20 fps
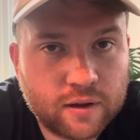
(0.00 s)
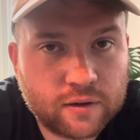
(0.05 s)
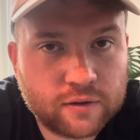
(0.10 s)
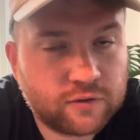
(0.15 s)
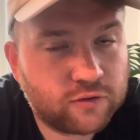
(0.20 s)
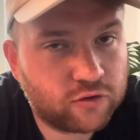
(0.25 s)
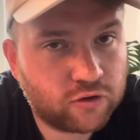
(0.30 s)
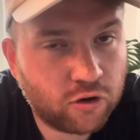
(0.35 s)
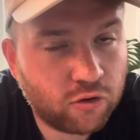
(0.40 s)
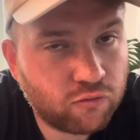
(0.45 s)

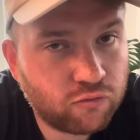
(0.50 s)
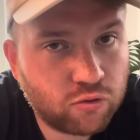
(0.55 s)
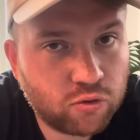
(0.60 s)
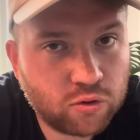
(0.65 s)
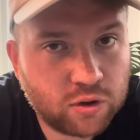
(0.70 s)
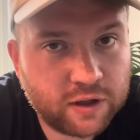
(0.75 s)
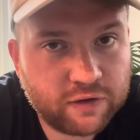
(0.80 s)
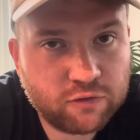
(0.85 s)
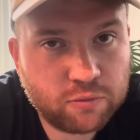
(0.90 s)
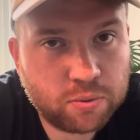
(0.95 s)
So don't
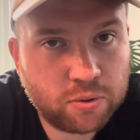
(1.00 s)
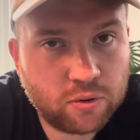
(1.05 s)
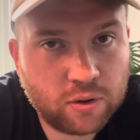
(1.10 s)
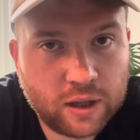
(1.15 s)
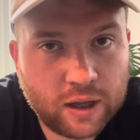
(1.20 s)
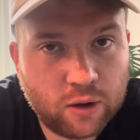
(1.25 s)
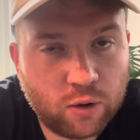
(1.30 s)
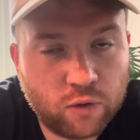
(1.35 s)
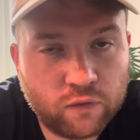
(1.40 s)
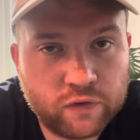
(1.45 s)
rule Liverpool
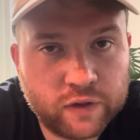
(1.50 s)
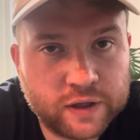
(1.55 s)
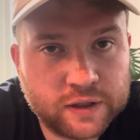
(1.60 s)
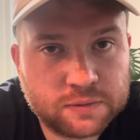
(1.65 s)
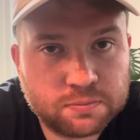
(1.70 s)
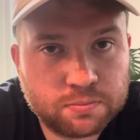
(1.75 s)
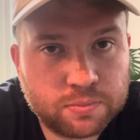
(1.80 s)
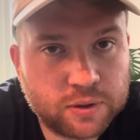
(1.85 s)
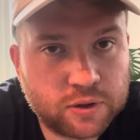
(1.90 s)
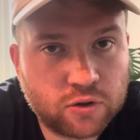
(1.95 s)
out of this,
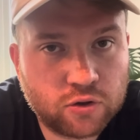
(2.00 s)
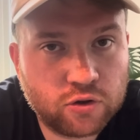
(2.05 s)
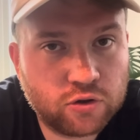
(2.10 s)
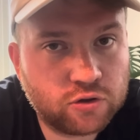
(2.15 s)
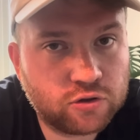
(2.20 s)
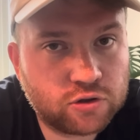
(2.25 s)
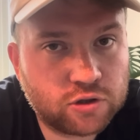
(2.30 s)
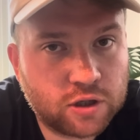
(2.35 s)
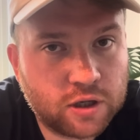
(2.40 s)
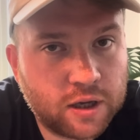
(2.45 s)

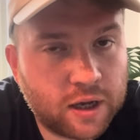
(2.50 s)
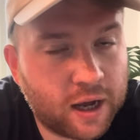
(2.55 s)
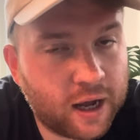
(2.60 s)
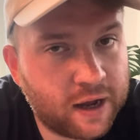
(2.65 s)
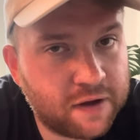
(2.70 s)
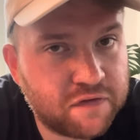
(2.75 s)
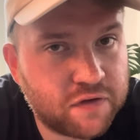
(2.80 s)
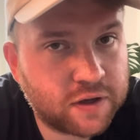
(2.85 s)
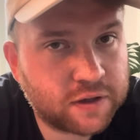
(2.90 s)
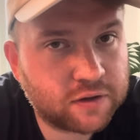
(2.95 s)
because
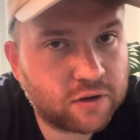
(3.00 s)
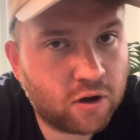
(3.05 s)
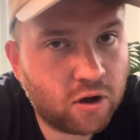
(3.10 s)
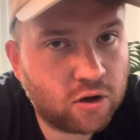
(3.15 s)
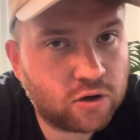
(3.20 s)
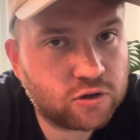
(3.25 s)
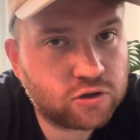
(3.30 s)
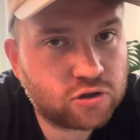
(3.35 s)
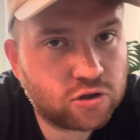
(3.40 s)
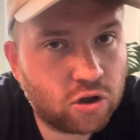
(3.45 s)
I think that
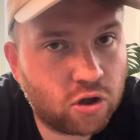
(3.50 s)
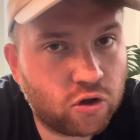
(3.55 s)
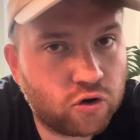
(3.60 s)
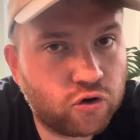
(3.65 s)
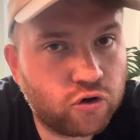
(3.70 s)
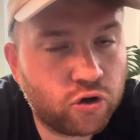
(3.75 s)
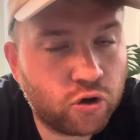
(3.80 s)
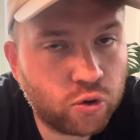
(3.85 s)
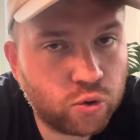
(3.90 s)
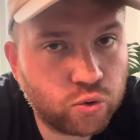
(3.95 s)
Arne Slot
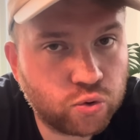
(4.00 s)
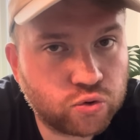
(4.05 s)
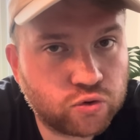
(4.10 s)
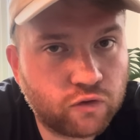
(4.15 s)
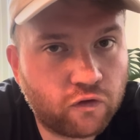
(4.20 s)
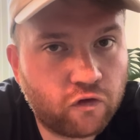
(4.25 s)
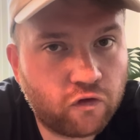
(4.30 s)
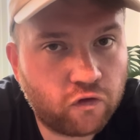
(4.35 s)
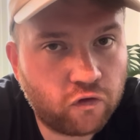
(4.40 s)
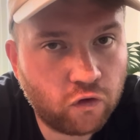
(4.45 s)
knows
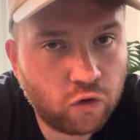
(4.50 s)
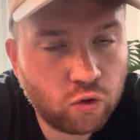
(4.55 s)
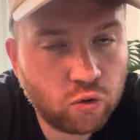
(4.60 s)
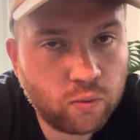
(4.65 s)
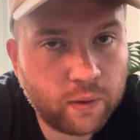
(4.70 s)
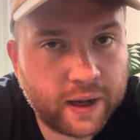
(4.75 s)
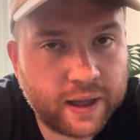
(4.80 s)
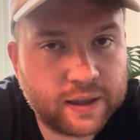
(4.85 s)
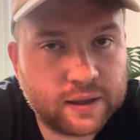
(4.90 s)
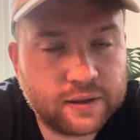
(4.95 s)
full
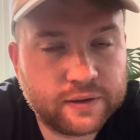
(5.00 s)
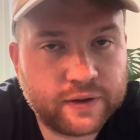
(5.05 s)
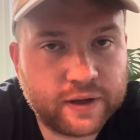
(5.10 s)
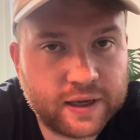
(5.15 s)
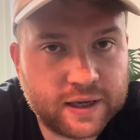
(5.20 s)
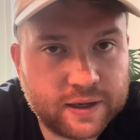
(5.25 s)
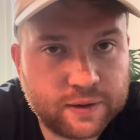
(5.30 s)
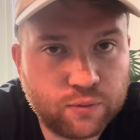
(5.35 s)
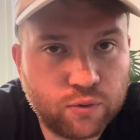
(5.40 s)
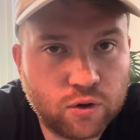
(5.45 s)
well that
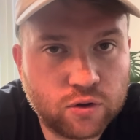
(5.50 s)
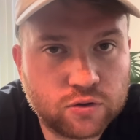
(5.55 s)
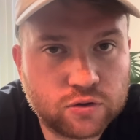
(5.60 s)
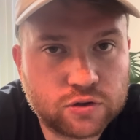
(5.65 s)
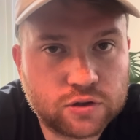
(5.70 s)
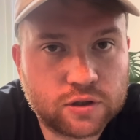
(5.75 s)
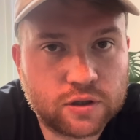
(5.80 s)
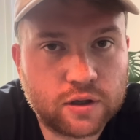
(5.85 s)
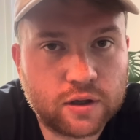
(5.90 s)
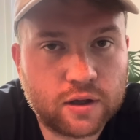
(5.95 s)
he
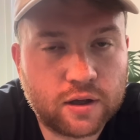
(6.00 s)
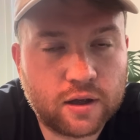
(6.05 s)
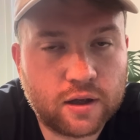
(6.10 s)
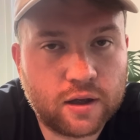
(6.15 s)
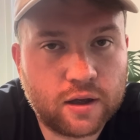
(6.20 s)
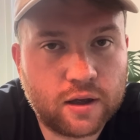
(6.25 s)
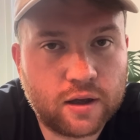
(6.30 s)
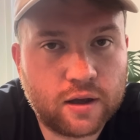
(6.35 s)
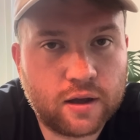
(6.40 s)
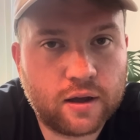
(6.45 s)
wants
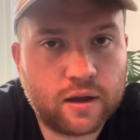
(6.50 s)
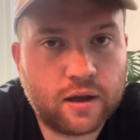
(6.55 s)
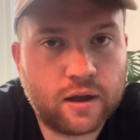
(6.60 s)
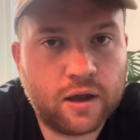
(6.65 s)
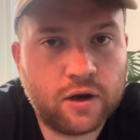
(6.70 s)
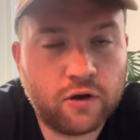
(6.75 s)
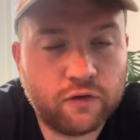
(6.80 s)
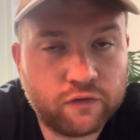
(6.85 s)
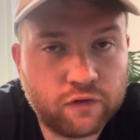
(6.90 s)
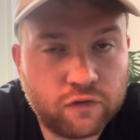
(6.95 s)

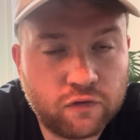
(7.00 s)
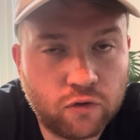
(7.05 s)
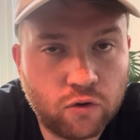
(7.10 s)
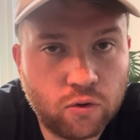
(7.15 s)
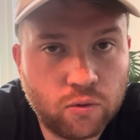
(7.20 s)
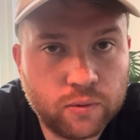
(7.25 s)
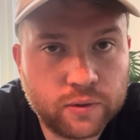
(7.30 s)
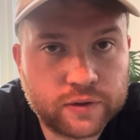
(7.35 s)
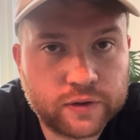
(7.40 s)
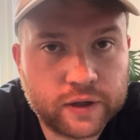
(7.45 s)
another
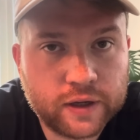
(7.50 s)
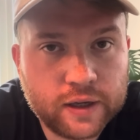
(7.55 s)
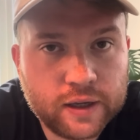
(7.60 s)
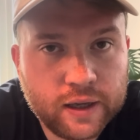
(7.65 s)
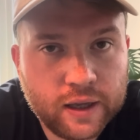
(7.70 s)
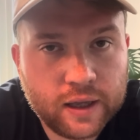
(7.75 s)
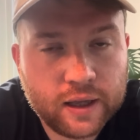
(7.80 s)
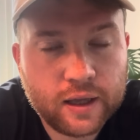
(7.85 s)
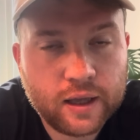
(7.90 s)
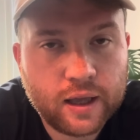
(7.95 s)
forward.
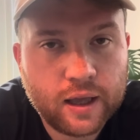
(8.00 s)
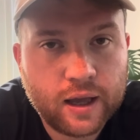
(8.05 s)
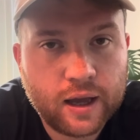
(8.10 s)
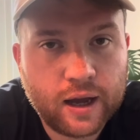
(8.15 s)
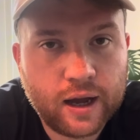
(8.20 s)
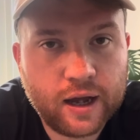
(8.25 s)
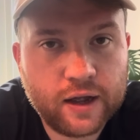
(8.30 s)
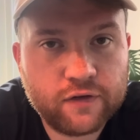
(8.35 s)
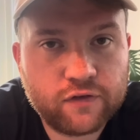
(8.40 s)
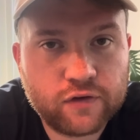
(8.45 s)

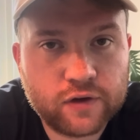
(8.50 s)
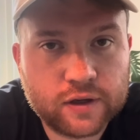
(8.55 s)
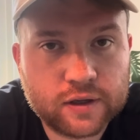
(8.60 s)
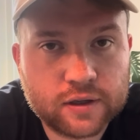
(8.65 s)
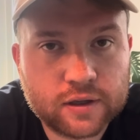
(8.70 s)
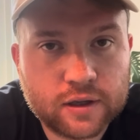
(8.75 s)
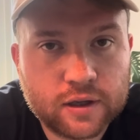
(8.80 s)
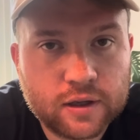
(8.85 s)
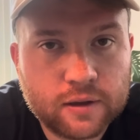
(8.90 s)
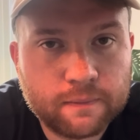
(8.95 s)
I think,